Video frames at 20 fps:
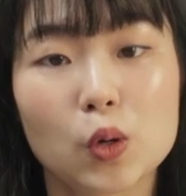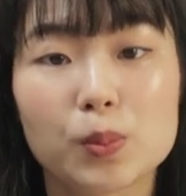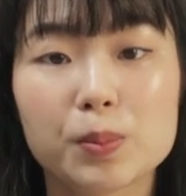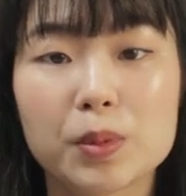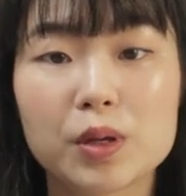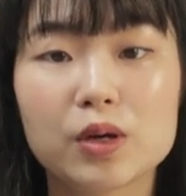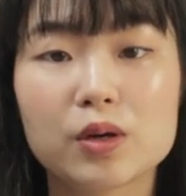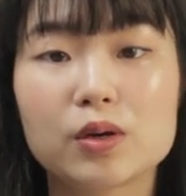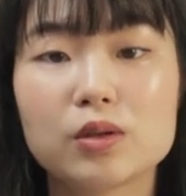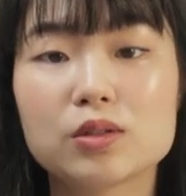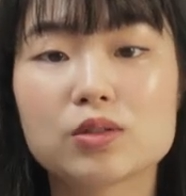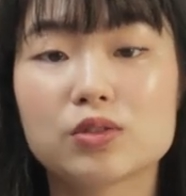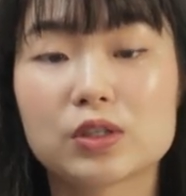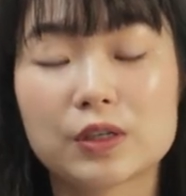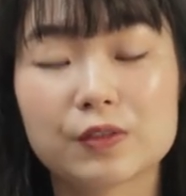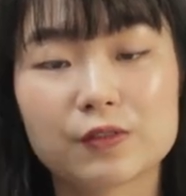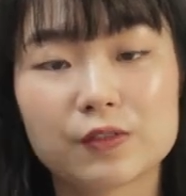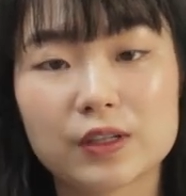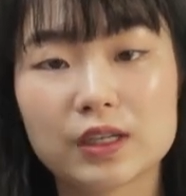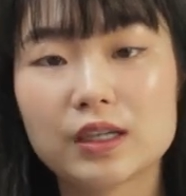Dongmyo
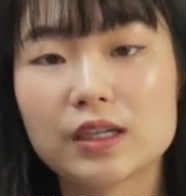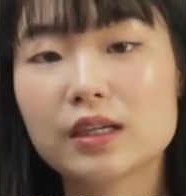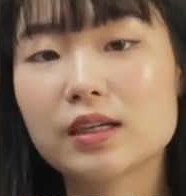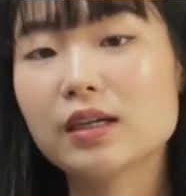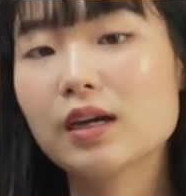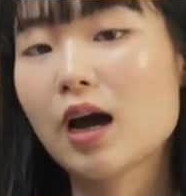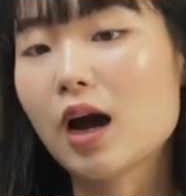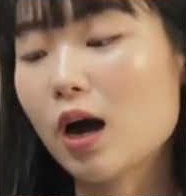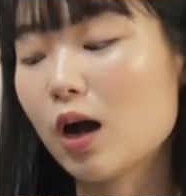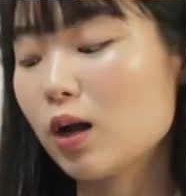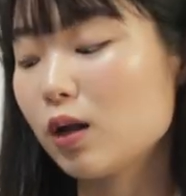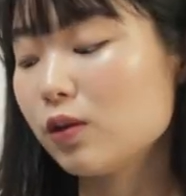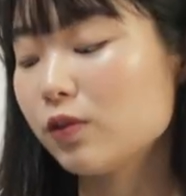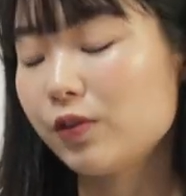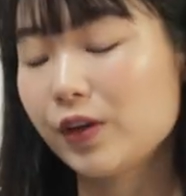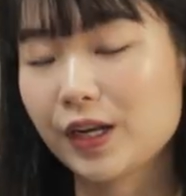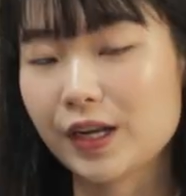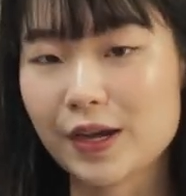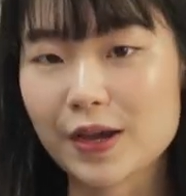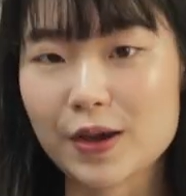thrifting haul
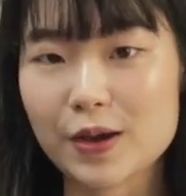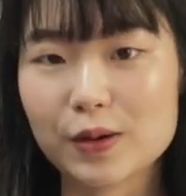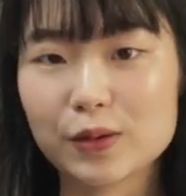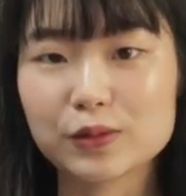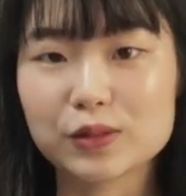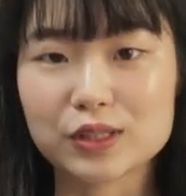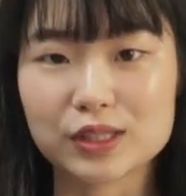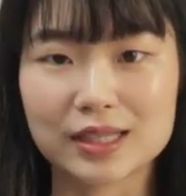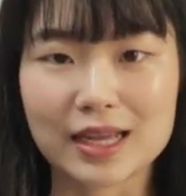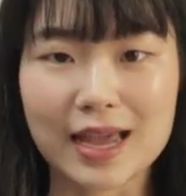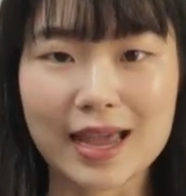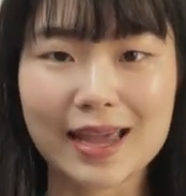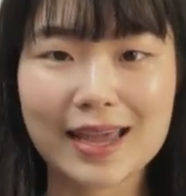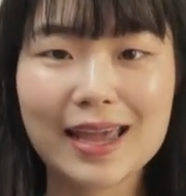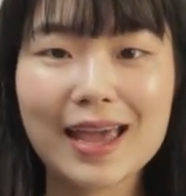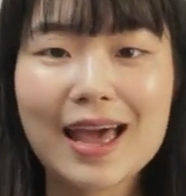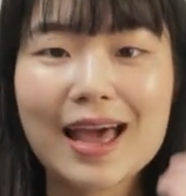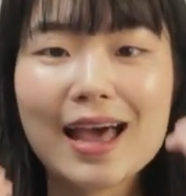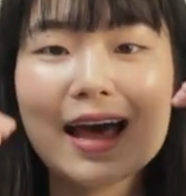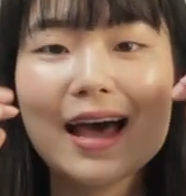video today.